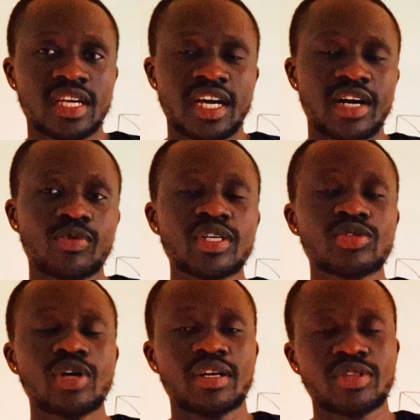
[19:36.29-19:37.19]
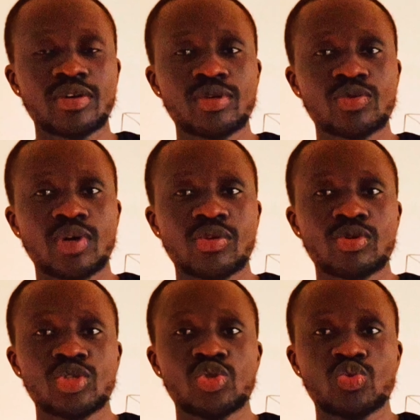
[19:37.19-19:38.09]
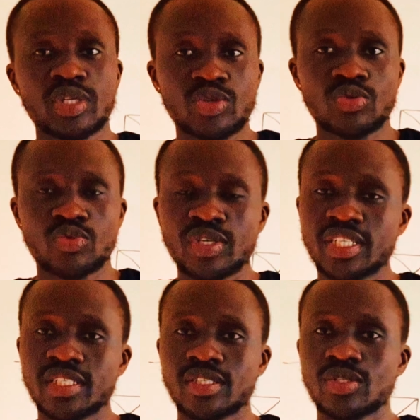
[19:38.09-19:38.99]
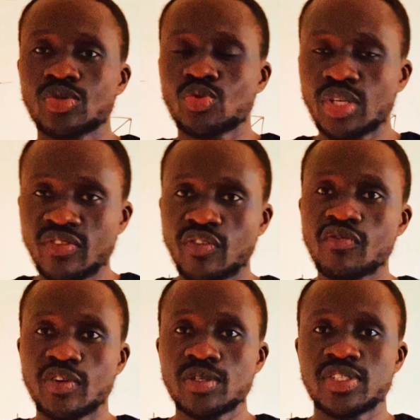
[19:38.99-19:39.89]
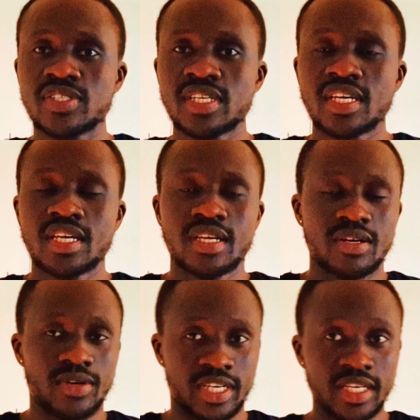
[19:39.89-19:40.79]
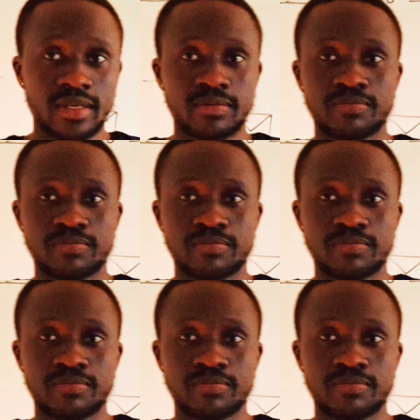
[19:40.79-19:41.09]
Are they going to work on 24 volts? Okay.